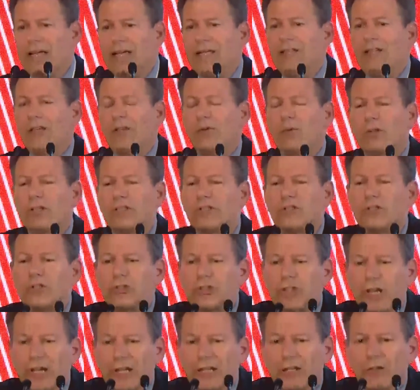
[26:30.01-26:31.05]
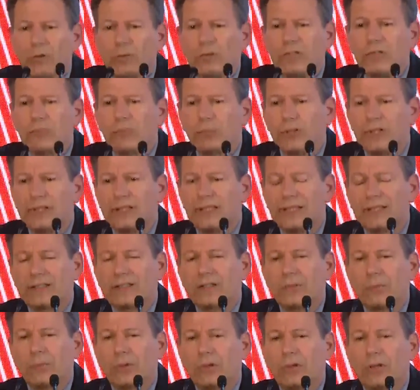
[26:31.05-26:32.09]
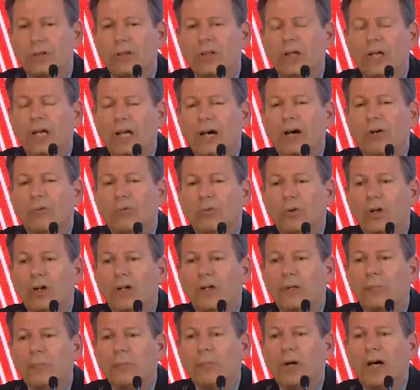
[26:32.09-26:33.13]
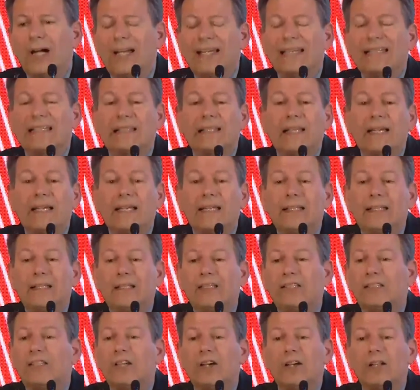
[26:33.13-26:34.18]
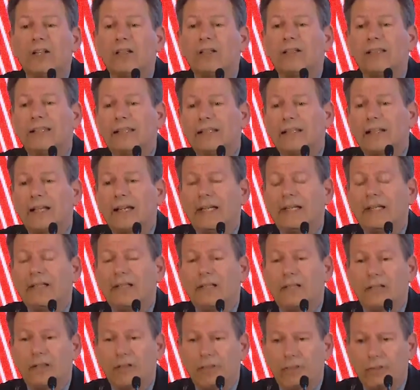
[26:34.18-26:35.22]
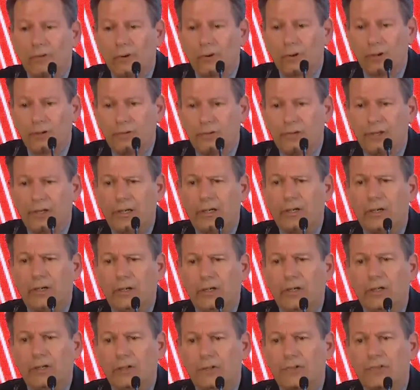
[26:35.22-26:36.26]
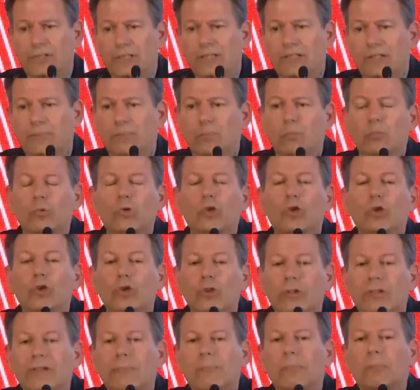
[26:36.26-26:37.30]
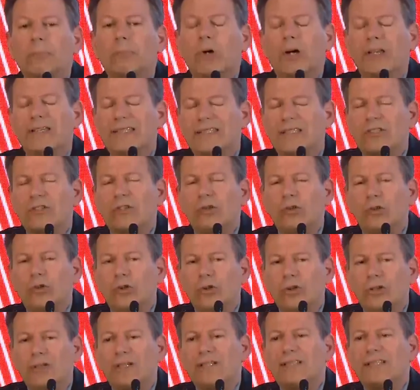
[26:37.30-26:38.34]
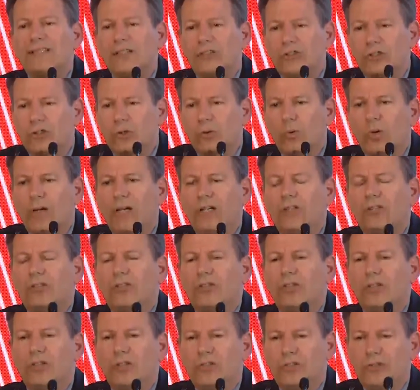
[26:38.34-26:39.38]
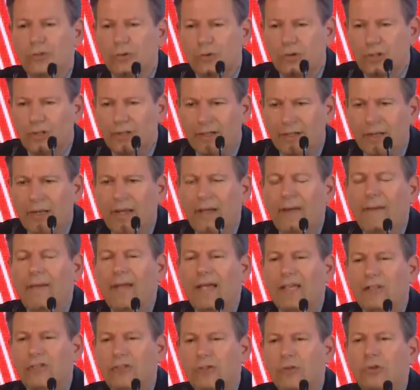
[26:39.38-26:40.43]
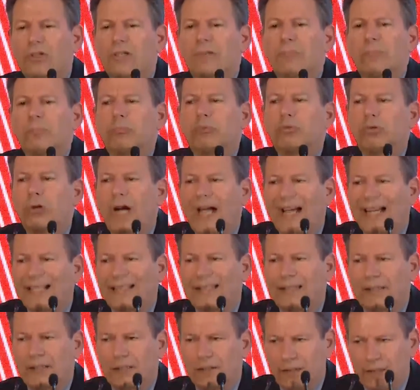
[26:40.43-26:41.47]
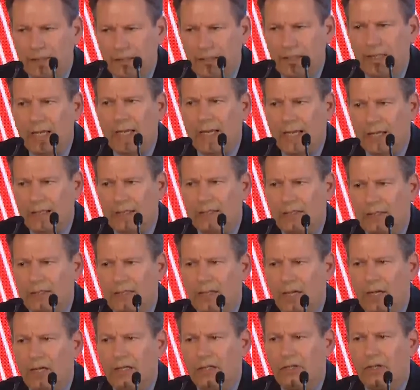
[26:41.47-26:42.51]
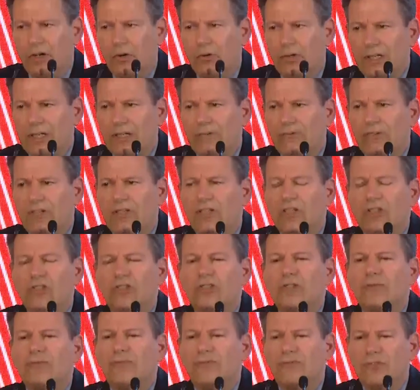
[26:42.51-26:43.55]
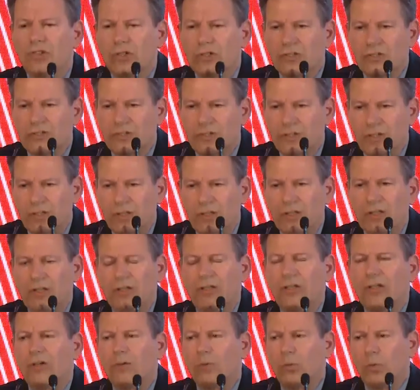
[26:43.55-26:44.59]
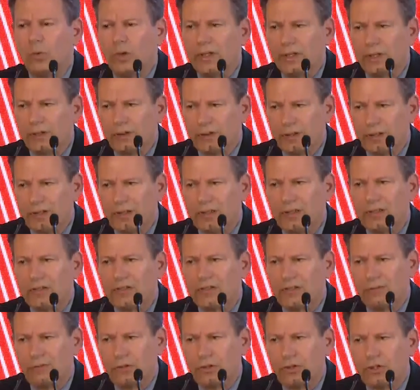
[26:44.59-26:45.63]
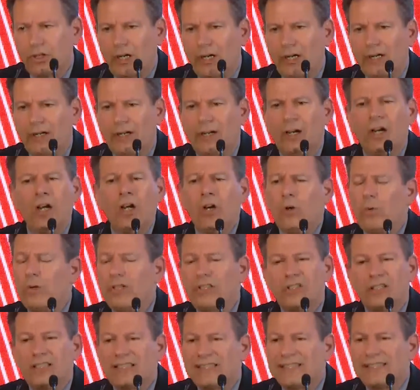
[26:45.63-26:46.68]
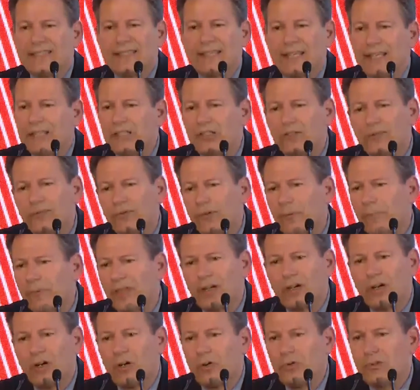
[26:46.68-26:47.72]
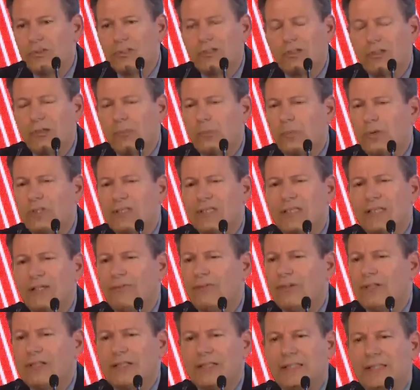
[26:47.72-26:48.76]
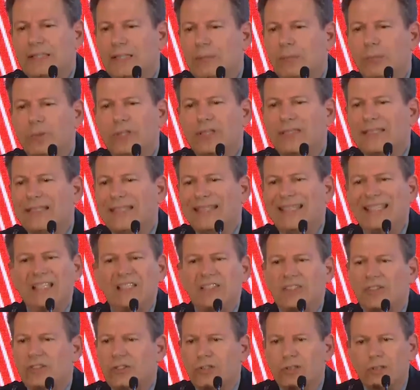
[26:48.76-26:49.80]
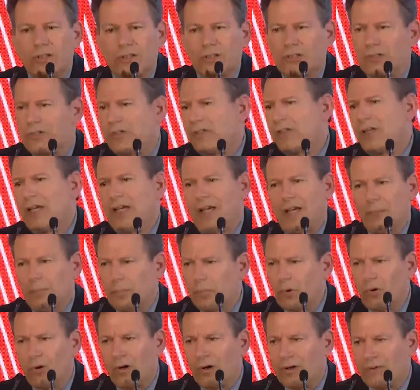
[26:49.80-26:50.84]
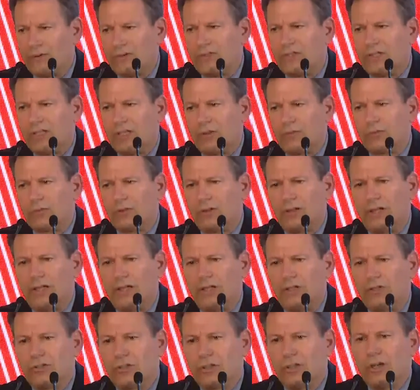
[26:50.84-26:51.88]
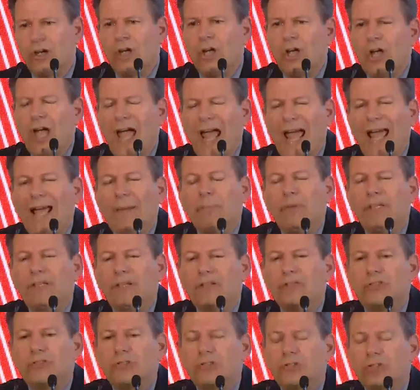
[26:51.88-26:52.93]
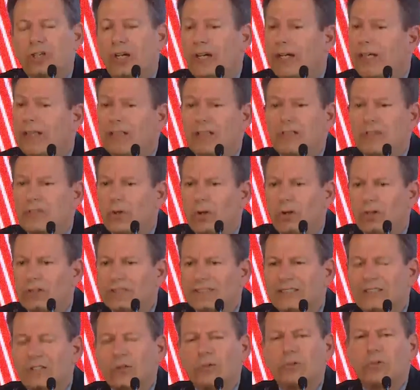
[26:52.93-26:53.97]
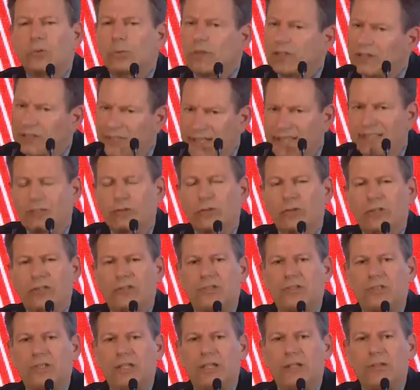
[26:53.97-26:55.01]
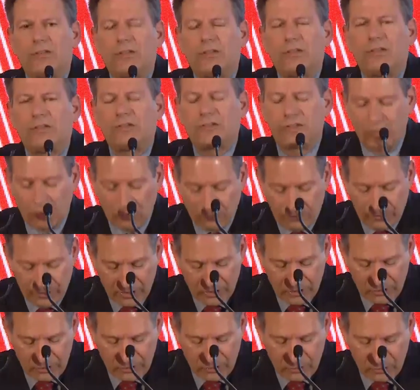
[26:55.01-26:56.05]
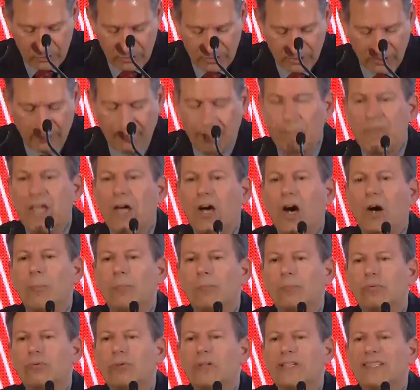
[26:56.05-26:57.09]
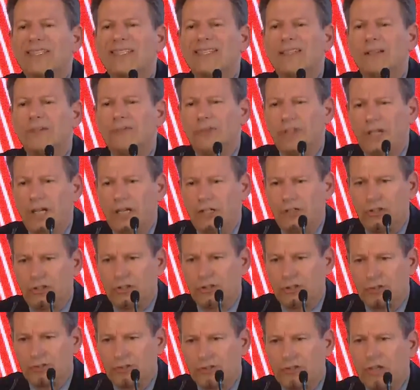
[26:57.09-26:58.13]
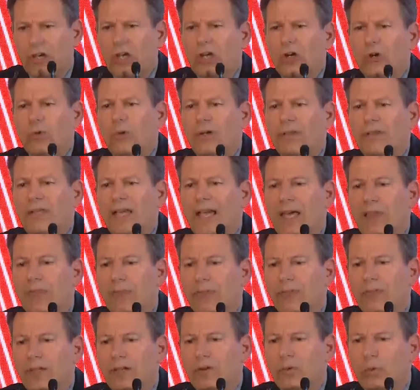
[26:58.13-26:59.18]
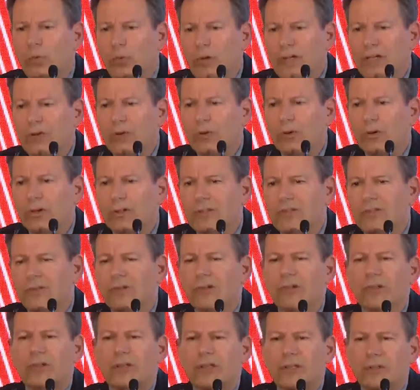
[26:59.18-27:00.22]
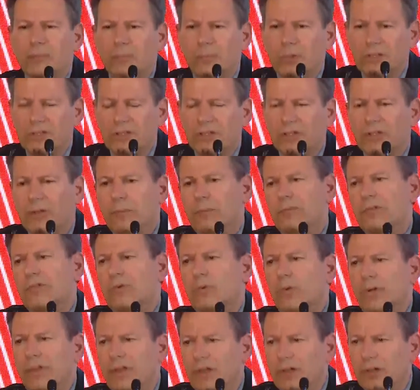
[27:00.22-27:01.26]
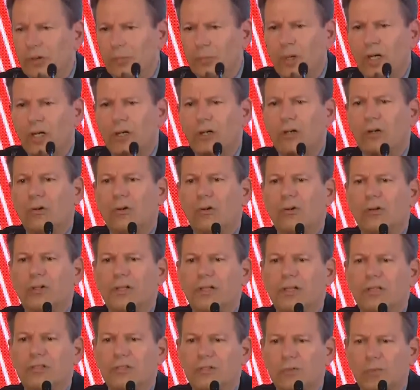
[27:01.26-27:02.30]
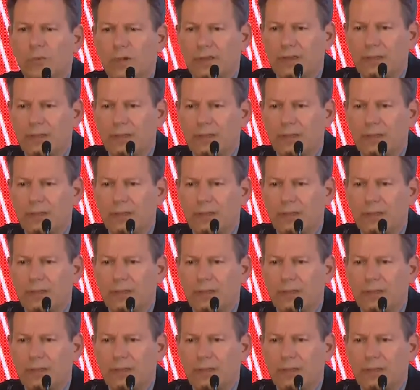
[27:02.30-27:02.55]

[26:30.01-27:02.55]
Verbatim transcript: In other words, China was predictable, uh, run by enlightened, dull, enlightened authoritarians, is good a, as good a situation as you could as you could practically get uh, you know, given the diversity, the unwieldiness of China, which extends from the coast of the Pacific deep into East Turkestan, part of Central Asia, and because China is also, to a lesser extent than the Soviet Union, a prison of nations, with ethnic Uyghur Turkic Muslims, with Inner Mongolians, with